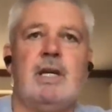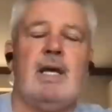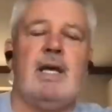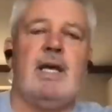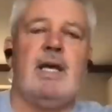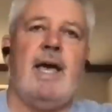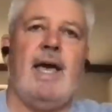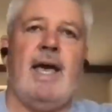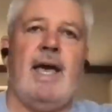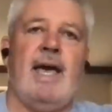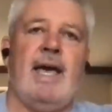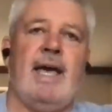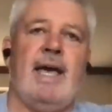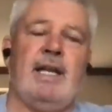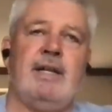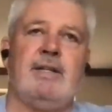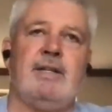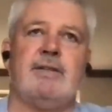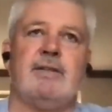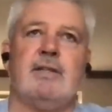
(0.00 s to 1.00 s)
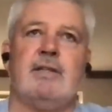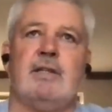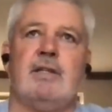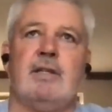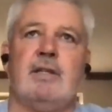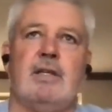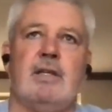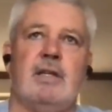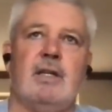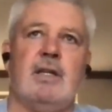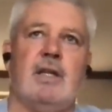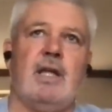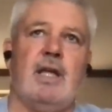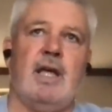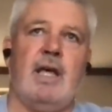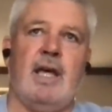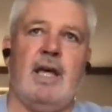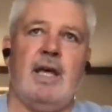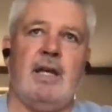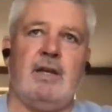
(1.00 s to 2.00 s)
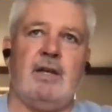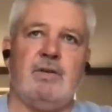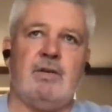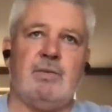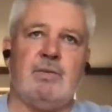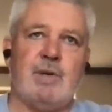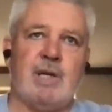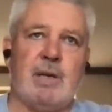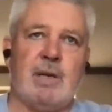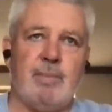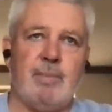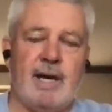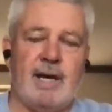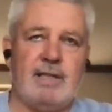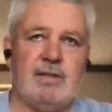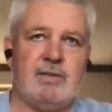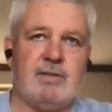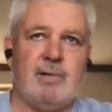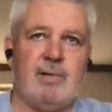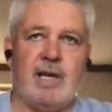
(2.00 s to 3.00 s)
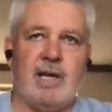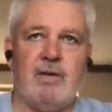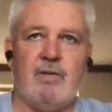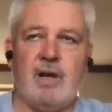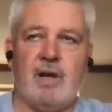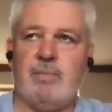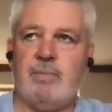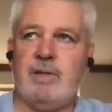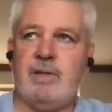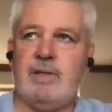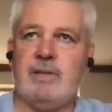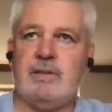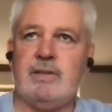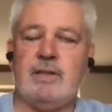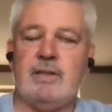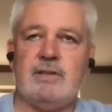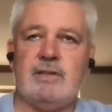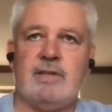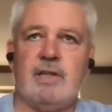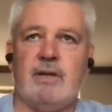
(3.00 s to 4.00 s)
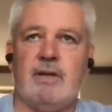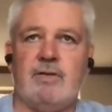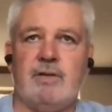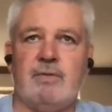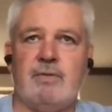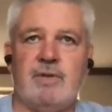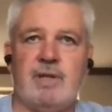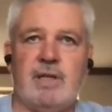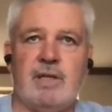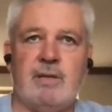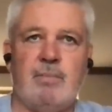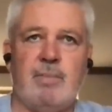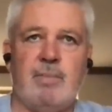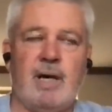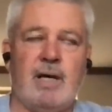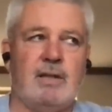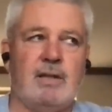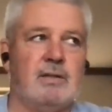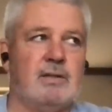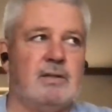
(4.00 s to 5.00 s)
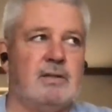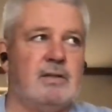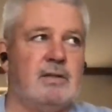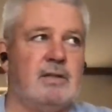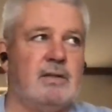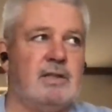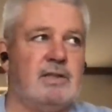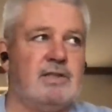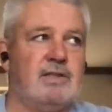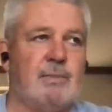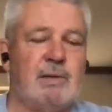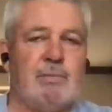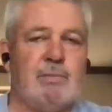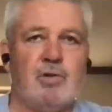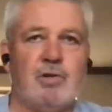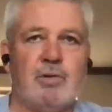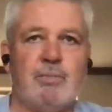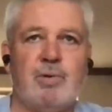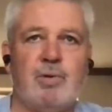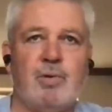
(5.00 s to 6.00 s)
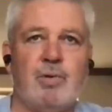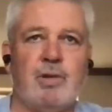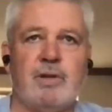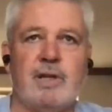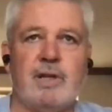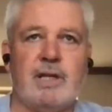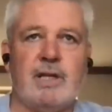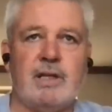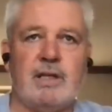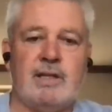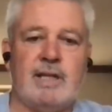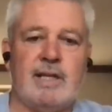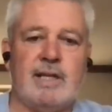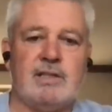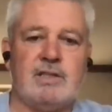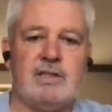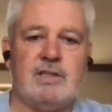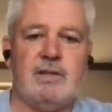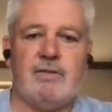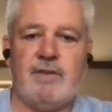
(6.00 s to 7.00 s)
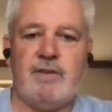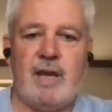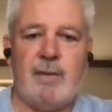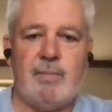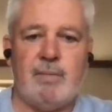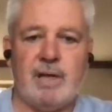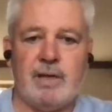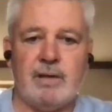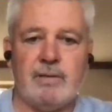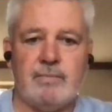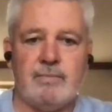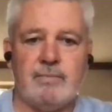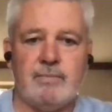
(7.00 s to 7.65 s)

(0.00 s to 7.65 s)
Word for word: And and we get paid to play rugby and, and stuff in there, but there's something more important than that, and that's your family.